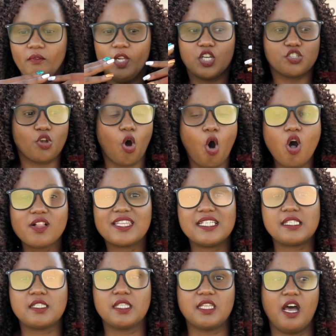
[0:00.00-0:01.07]
so all
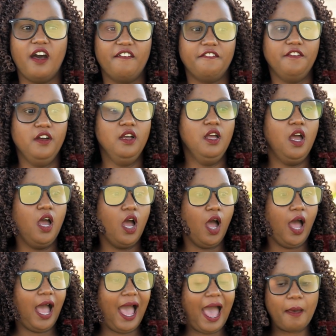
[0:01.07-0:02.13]
this stuff
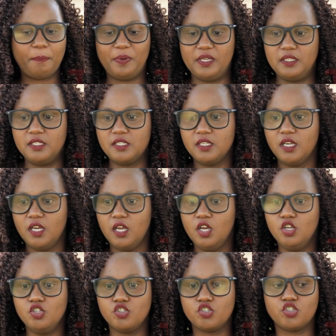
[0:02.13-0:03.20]
happens
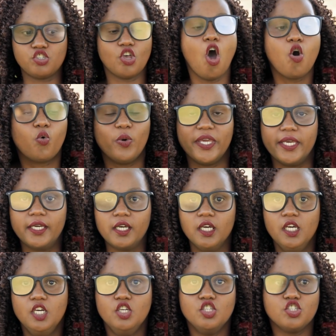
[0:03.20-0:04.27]
so quick,
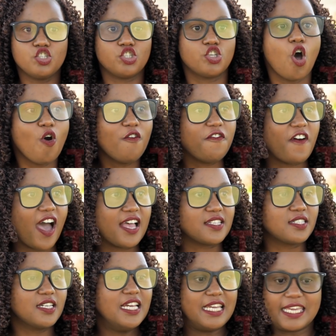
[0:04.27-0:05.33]
so
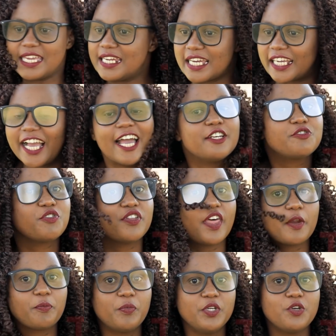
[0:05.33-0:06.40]
fast, in a country
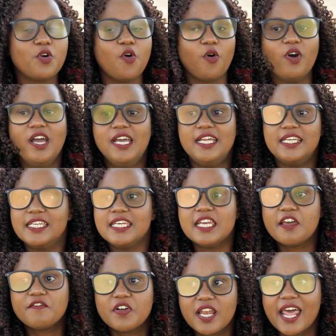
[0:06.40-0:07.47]
that we know
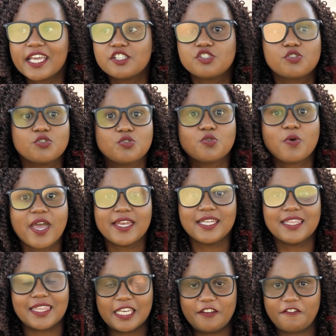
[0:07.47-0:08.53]
never likes to do
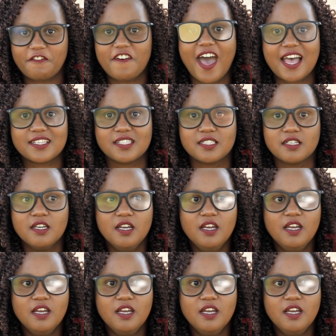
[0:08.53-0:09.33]
anything fast.